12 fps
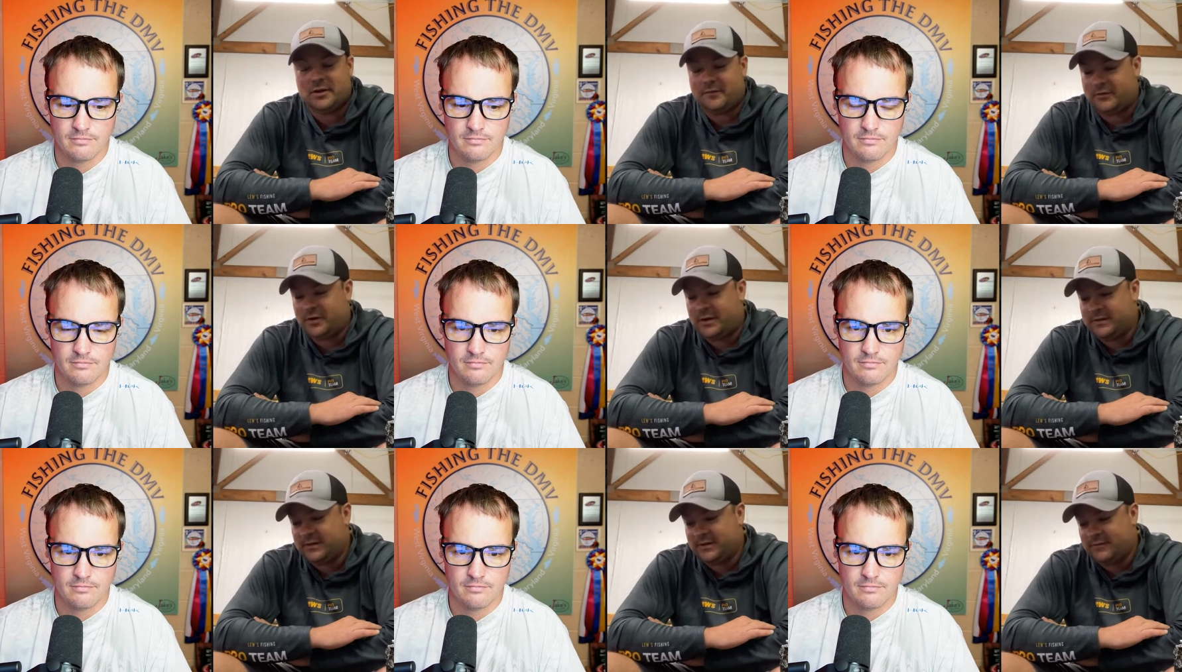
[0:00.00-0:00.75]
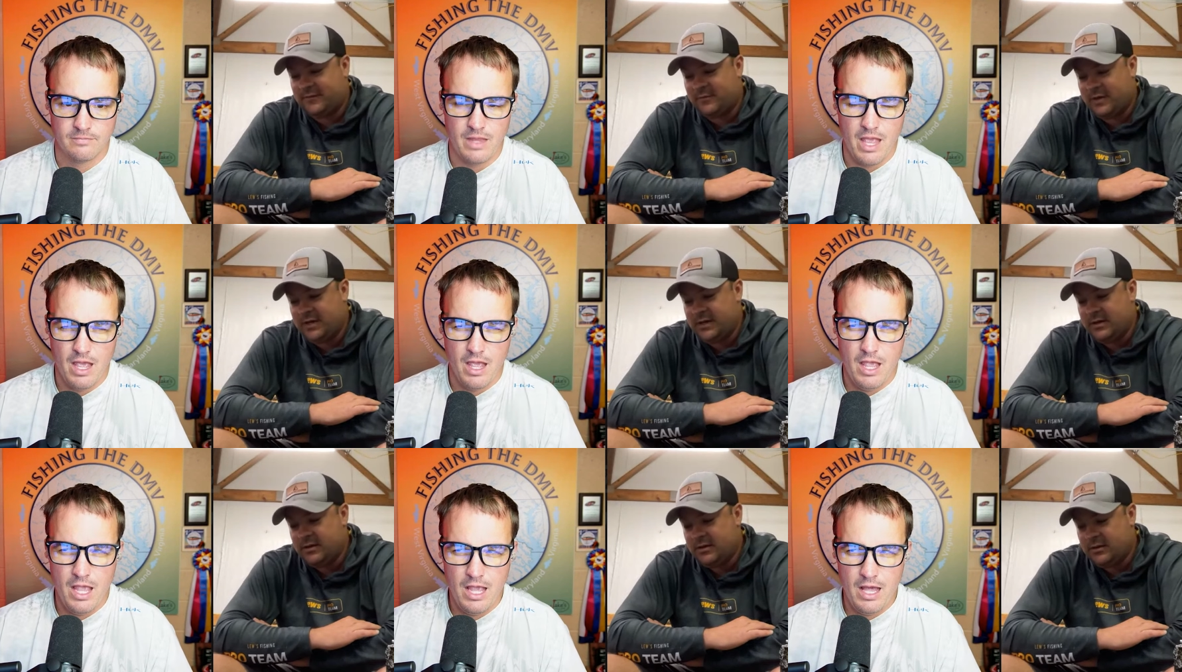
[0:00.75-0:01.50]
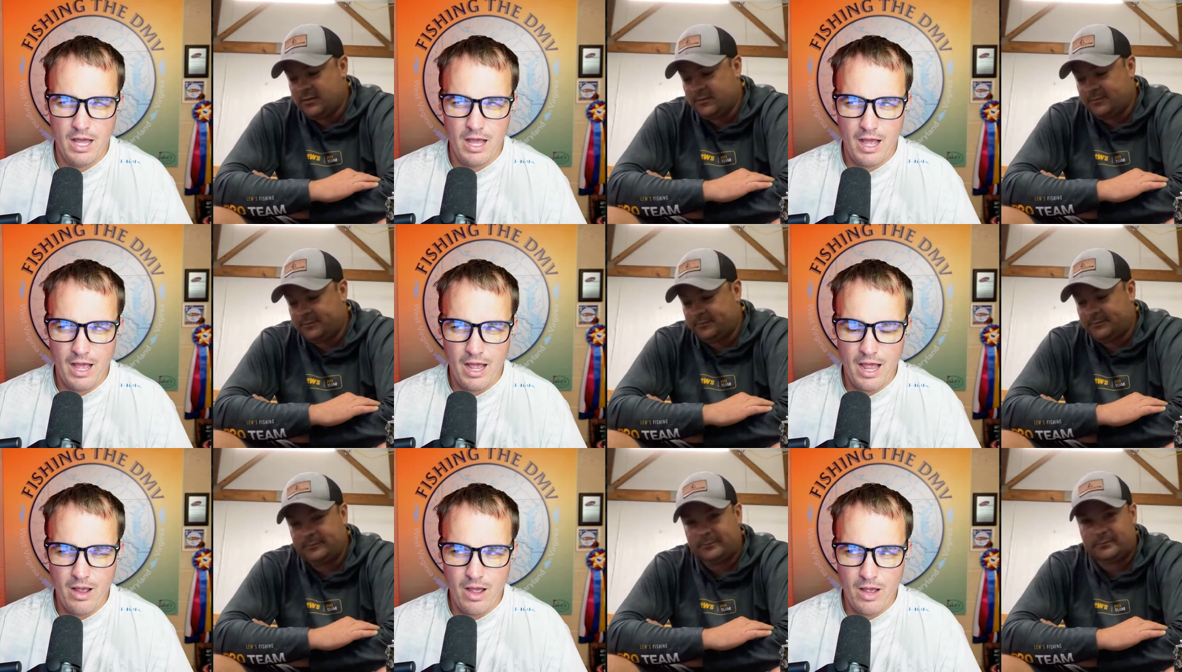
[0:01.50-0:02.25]
Speaker 1: tough transition for me.
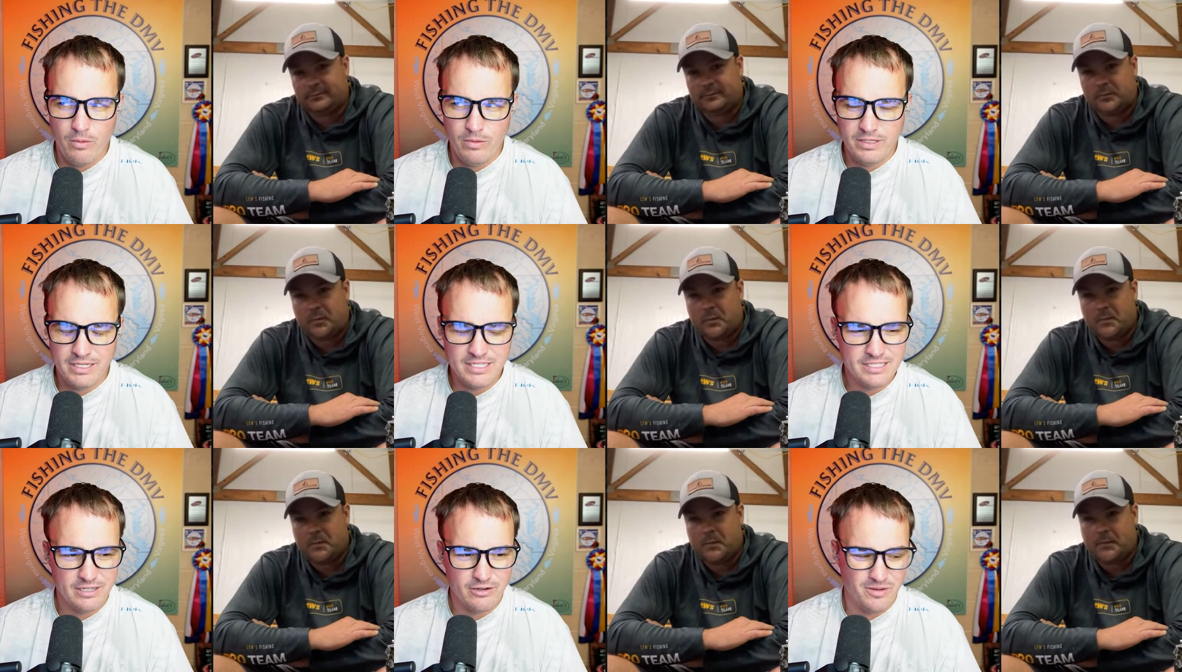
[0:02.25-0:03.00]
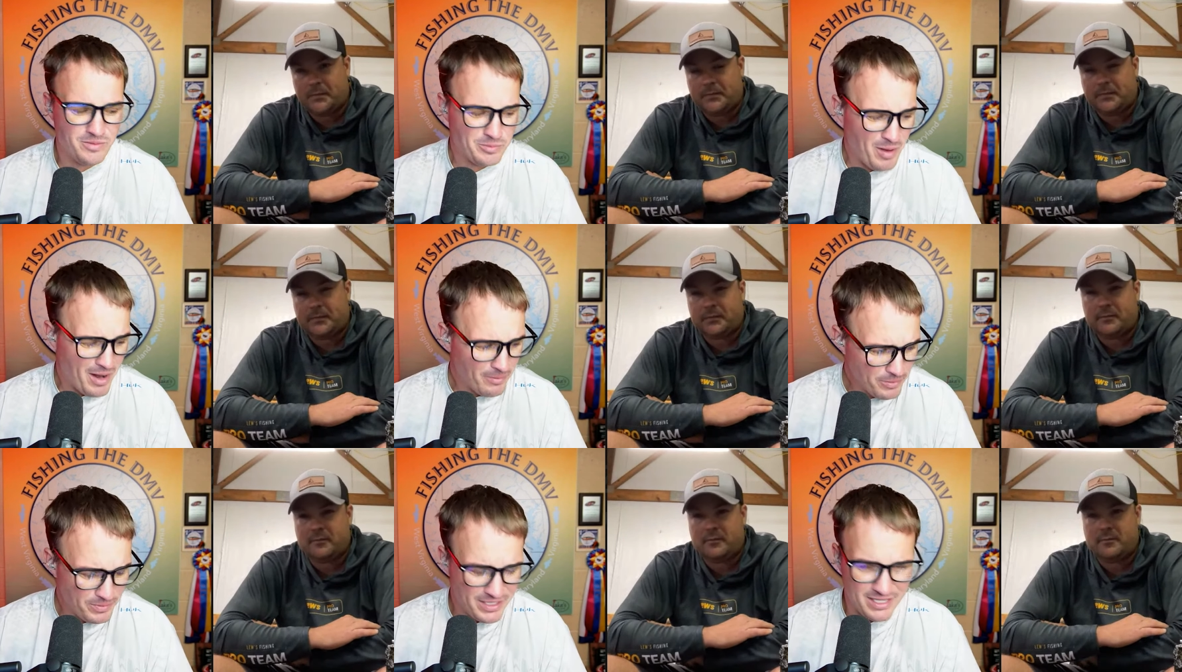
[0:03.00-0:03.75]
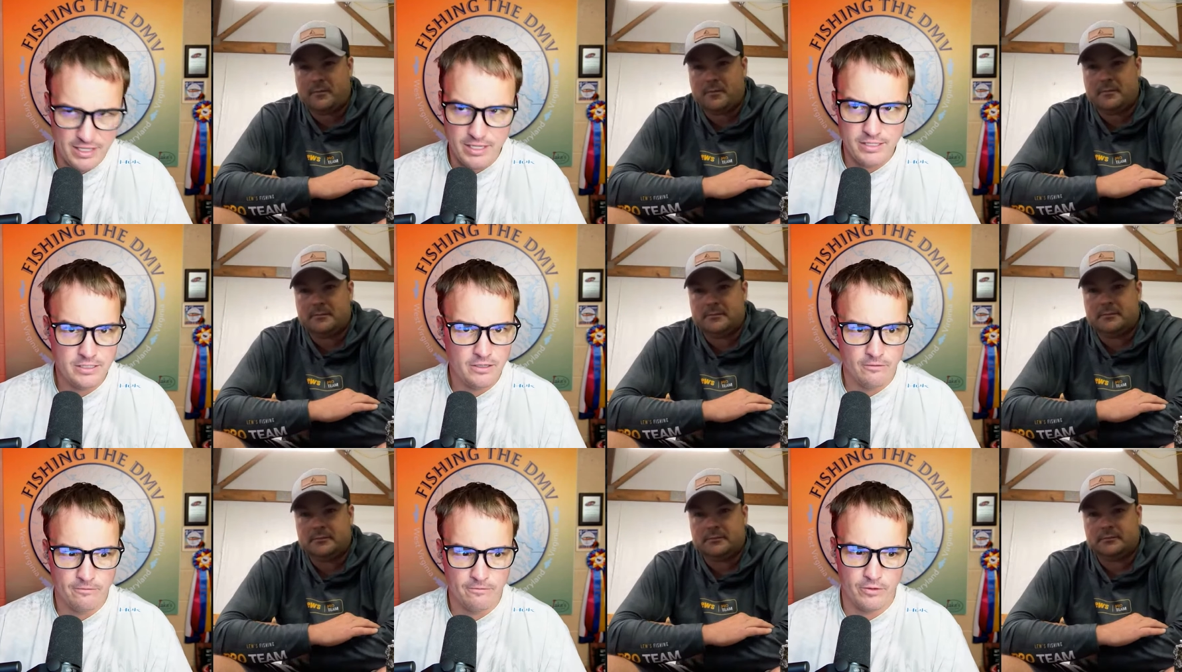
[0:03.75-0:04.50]
Speaker 2: I would consider it's probably
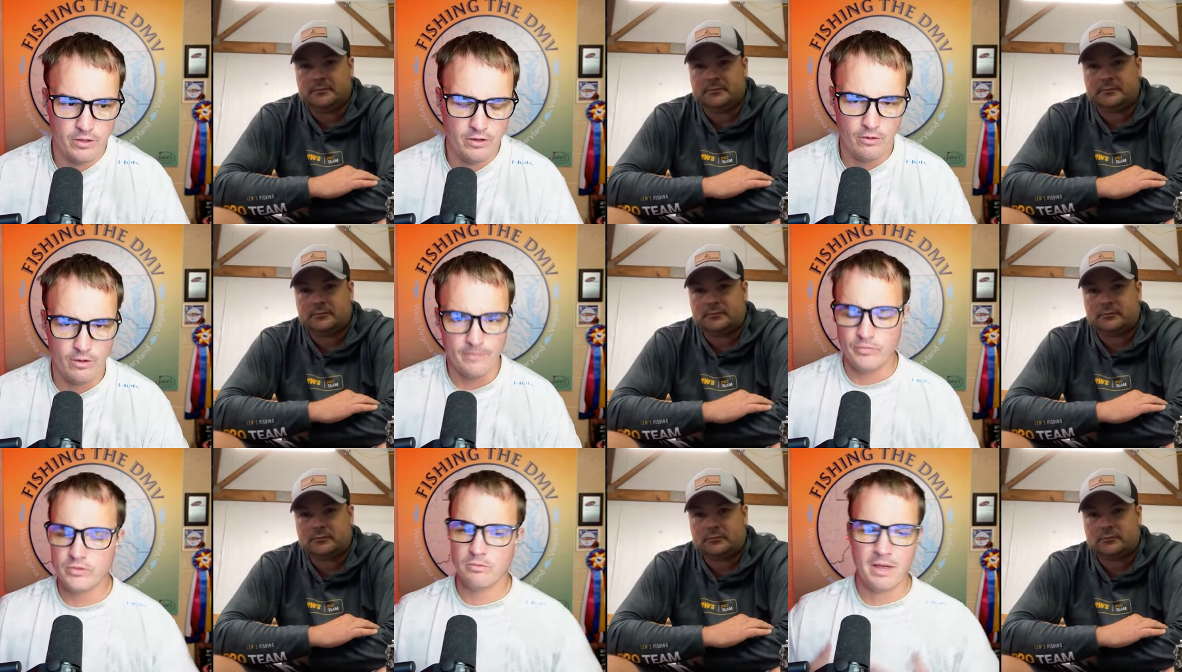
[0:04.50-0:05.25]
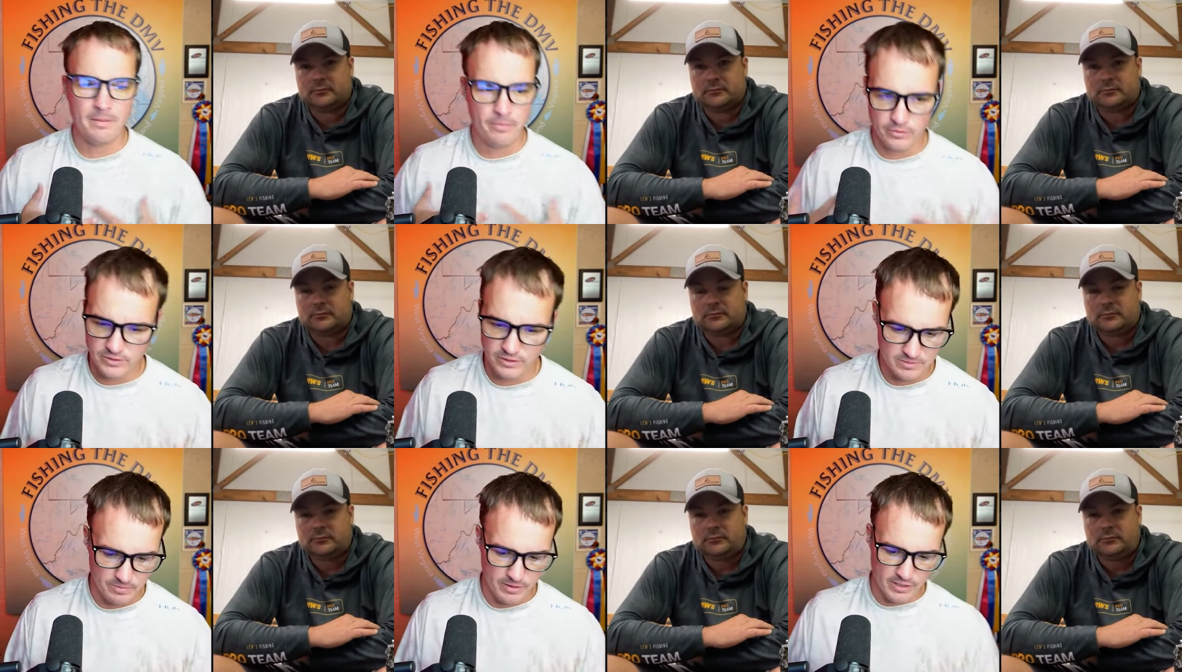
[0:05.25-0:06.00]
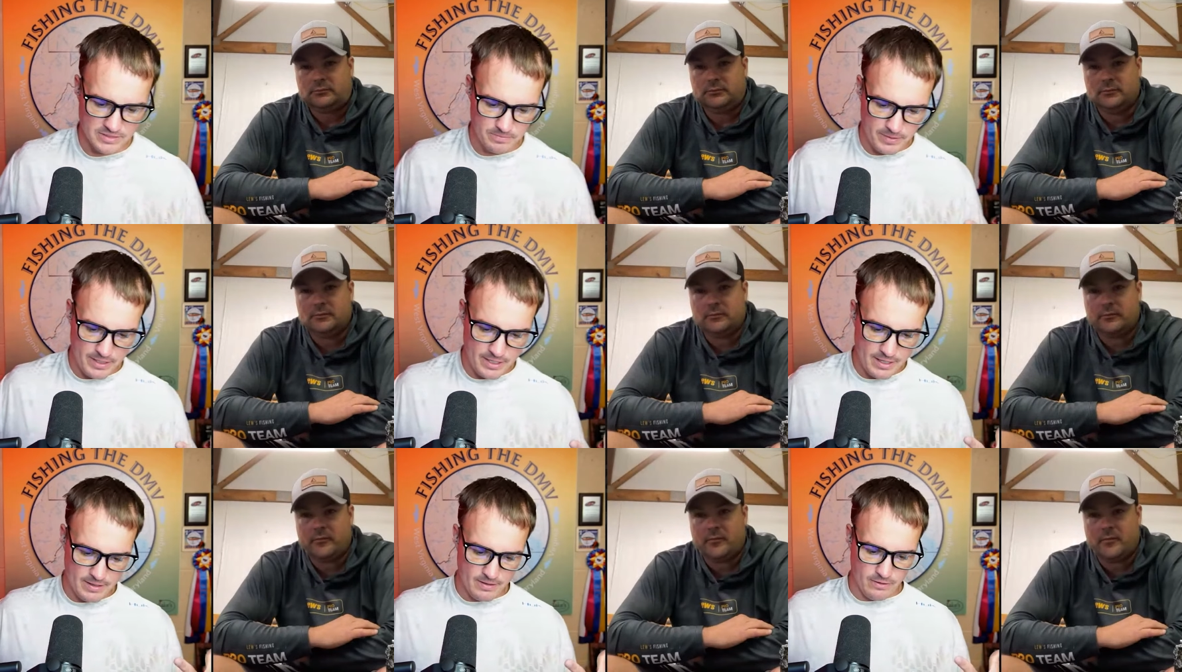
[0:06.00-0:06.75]
easier for you. And so my personal experience
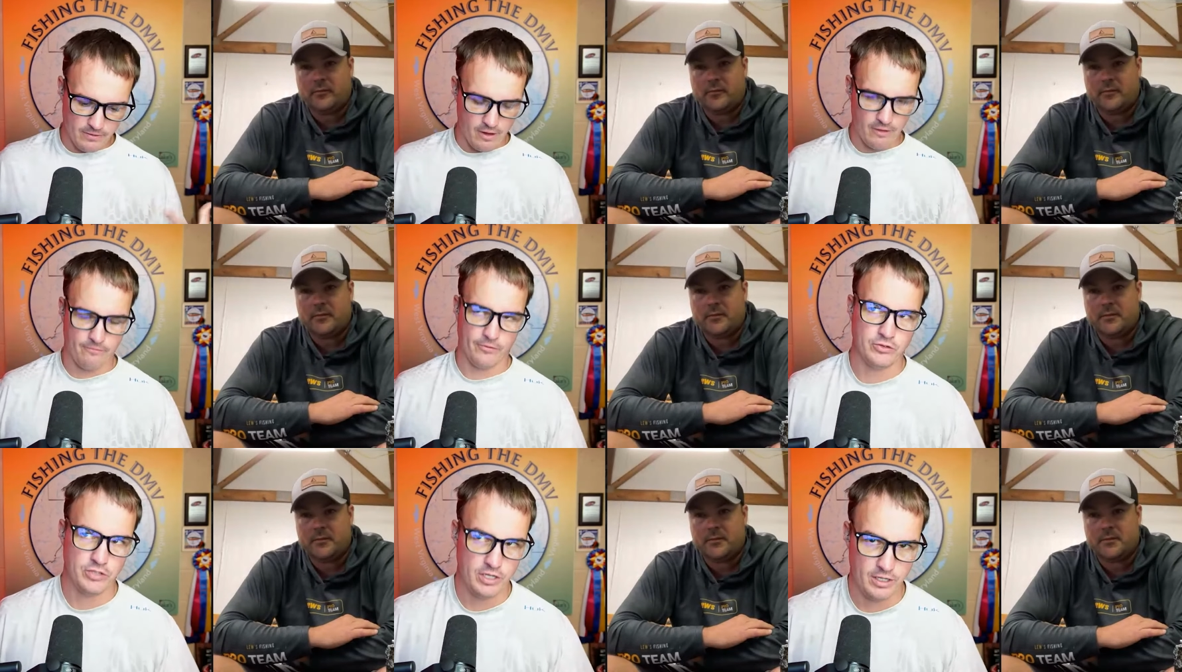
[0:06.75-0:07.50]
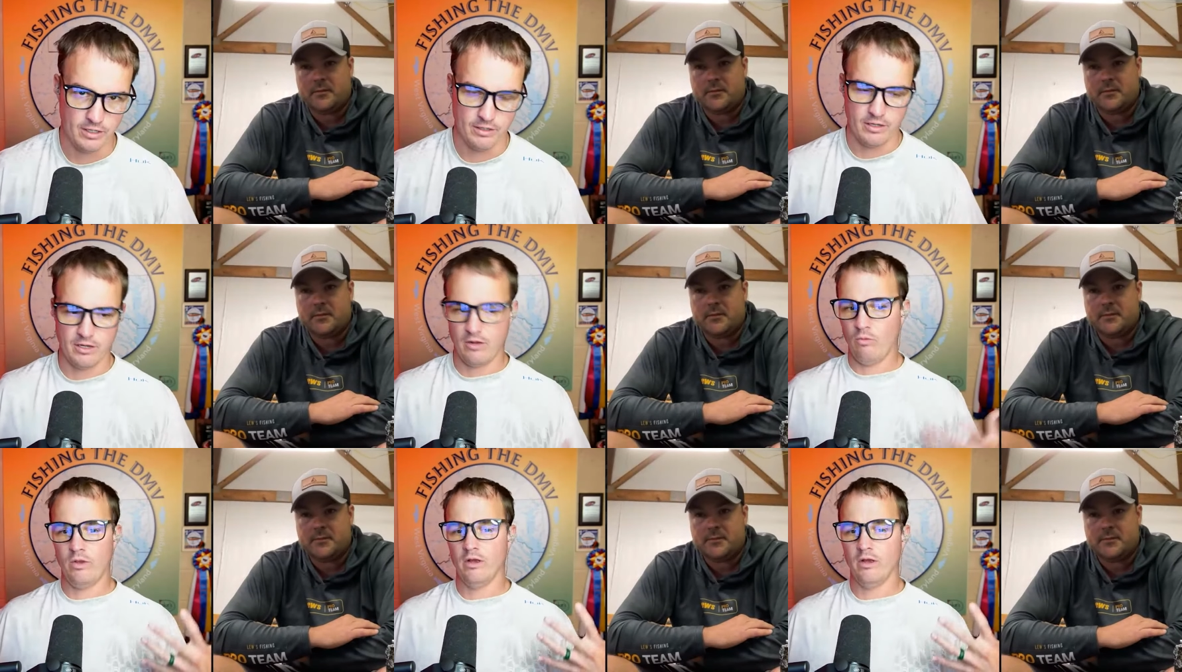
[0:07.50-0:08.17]
being a Virginian, you know, we